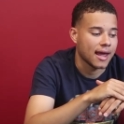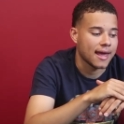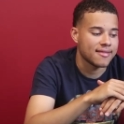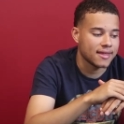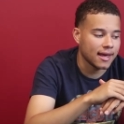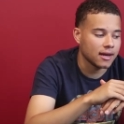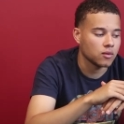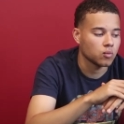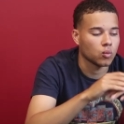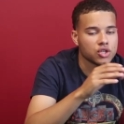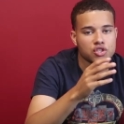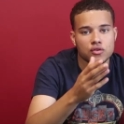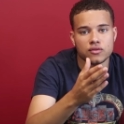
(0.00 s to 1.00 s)
And then
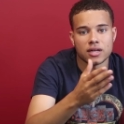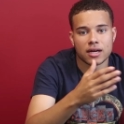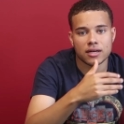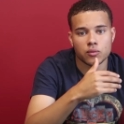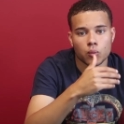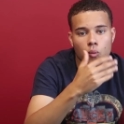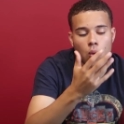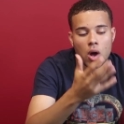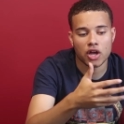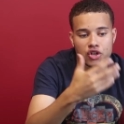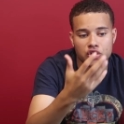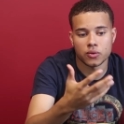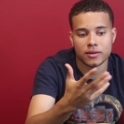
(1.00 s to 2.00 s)
once you've done,
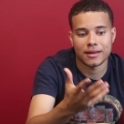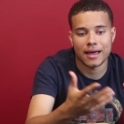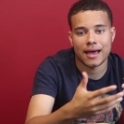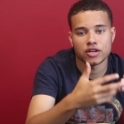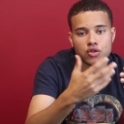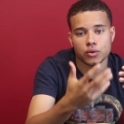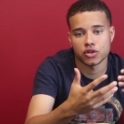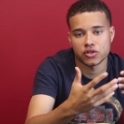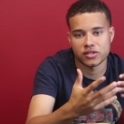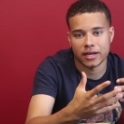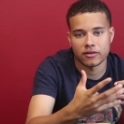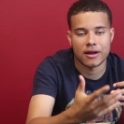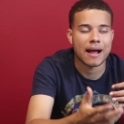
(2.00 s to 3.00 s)
while you're doing that, doing your
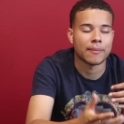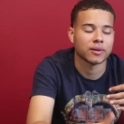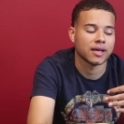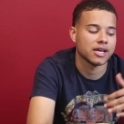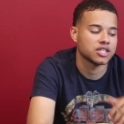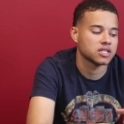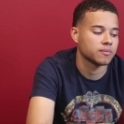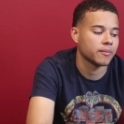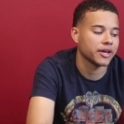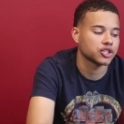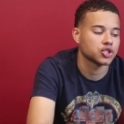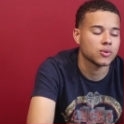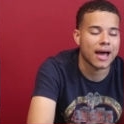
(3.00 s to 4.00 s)
secondary applications,
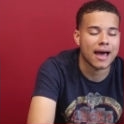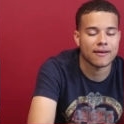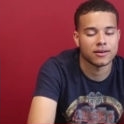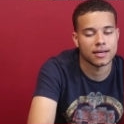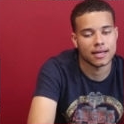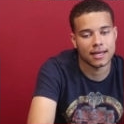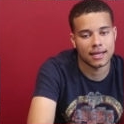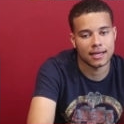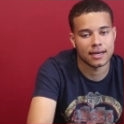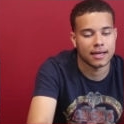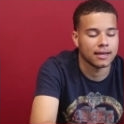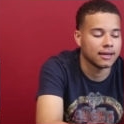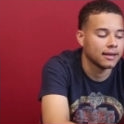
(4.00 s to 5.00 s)
make sure you have it
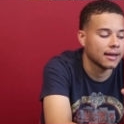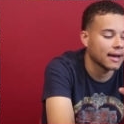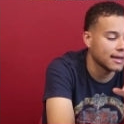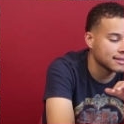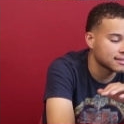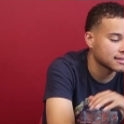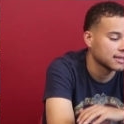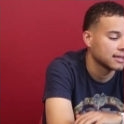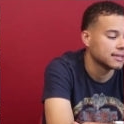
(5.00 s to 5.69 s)
in a nice